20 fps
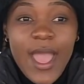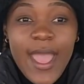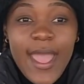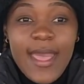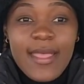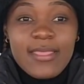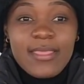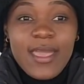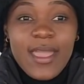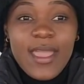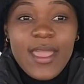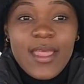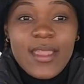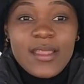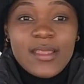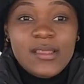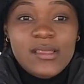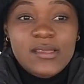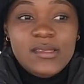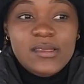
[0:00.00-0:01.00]
and
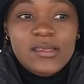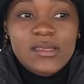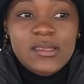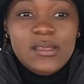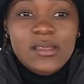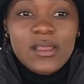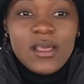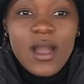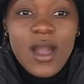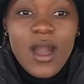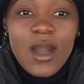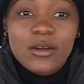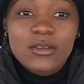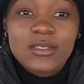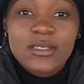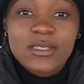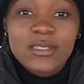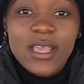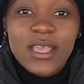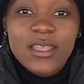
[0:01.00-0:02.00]
then I would
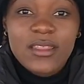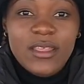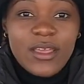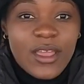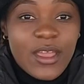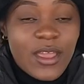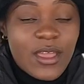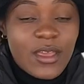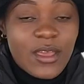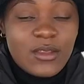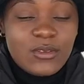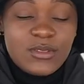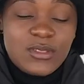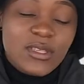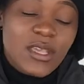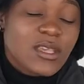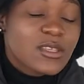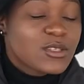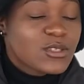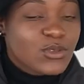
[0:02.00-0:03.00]
stay there, I'd
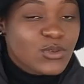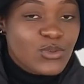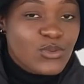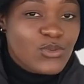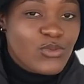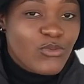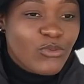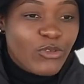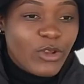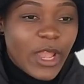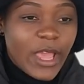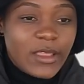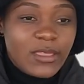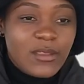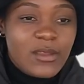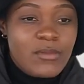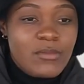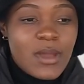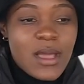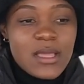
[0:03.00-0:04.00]
stay at school for like
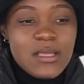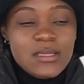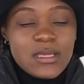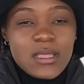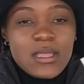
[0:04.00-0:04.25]
3 months.